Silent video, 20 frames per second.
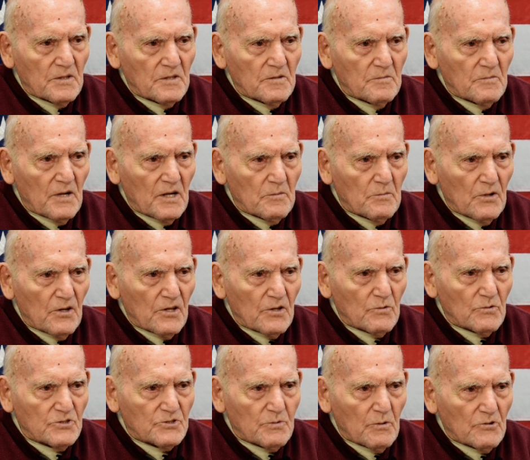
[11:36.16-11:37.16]
my
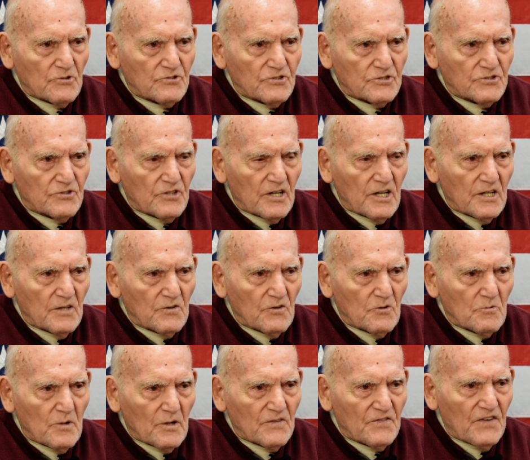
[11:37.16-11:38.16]
mother was supposed to drive,
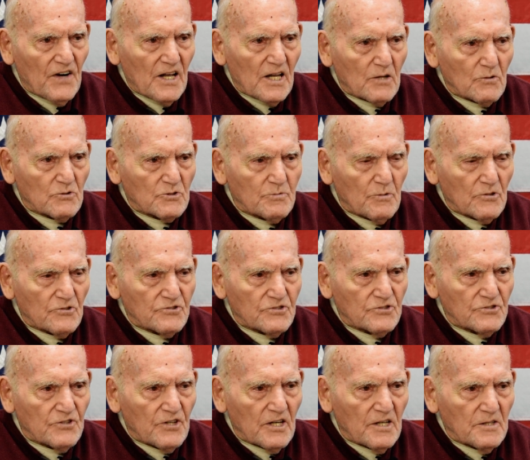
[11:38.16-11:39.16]
or my father was supposed
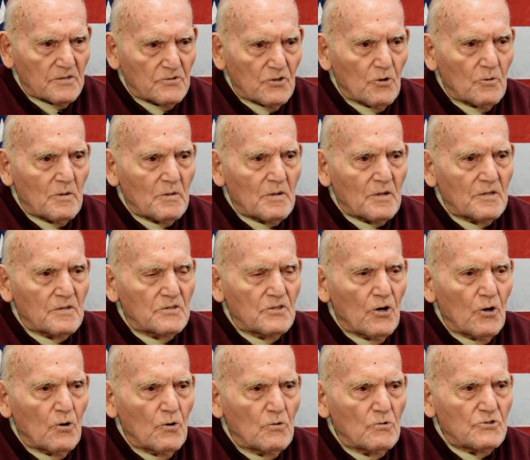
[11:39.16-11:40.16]
to drive. No,
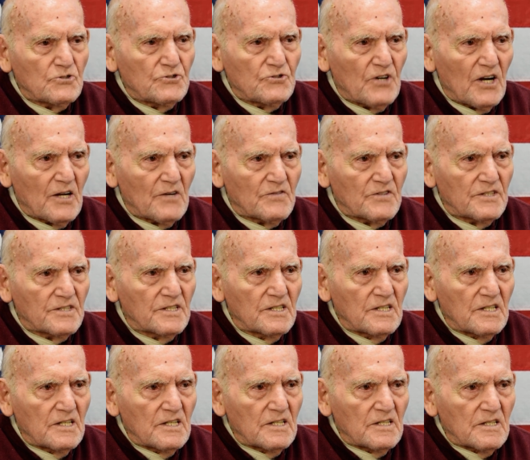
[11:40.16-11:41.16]
who was driving?
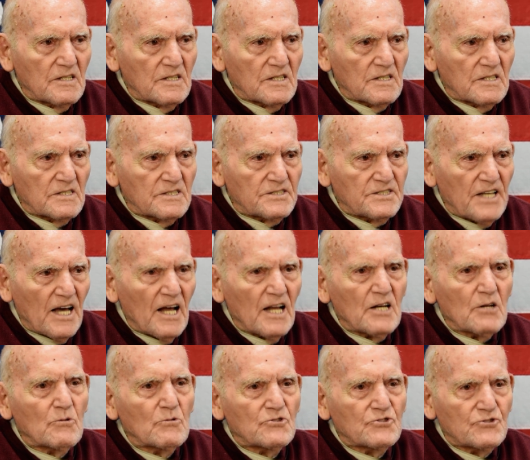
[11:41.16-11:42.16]

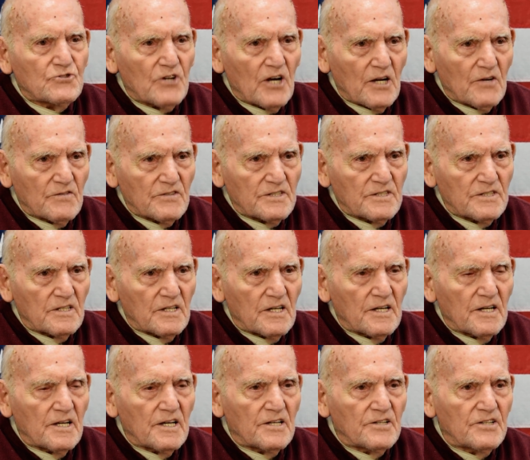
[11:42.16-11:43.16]
Sally was driving.
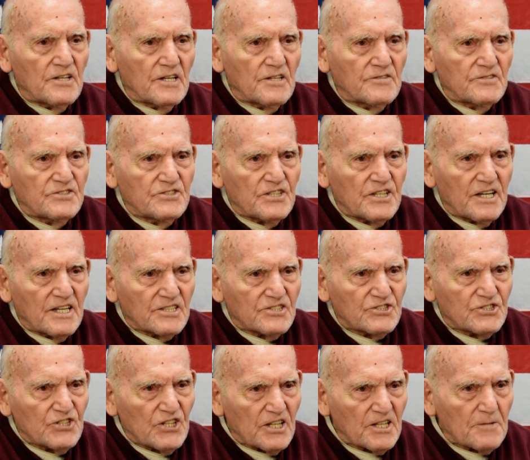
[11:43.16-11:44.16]
And then she got
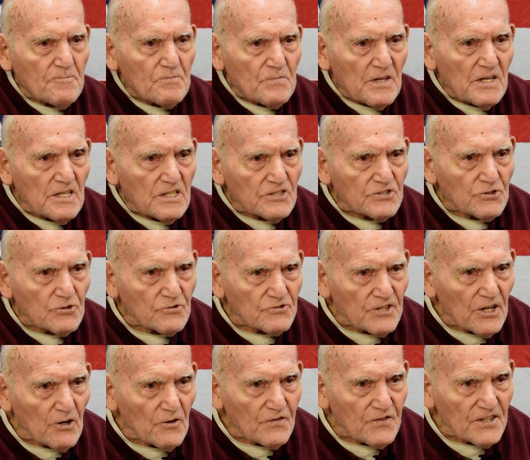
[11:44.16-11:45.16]
sick, so
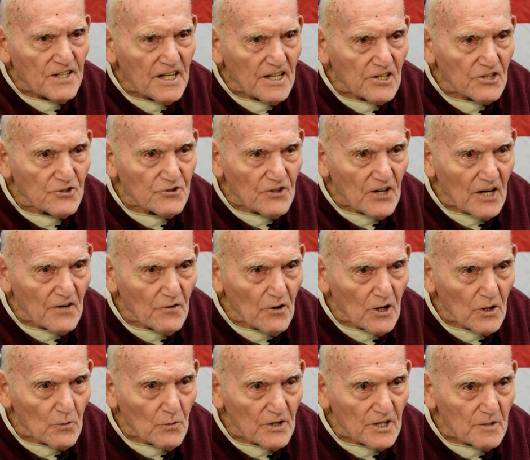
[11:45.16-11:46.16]
Delphine had to drive
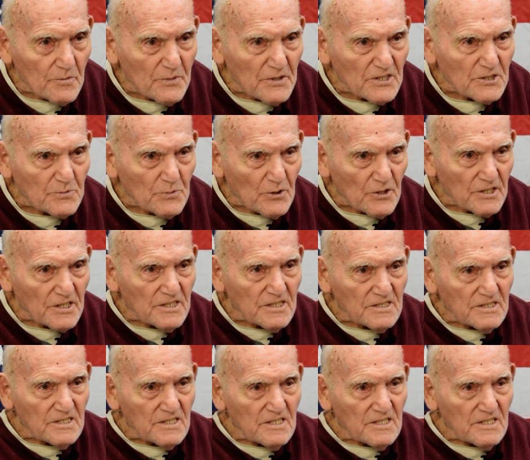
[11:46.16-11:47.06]
all the way to Pittsburgh.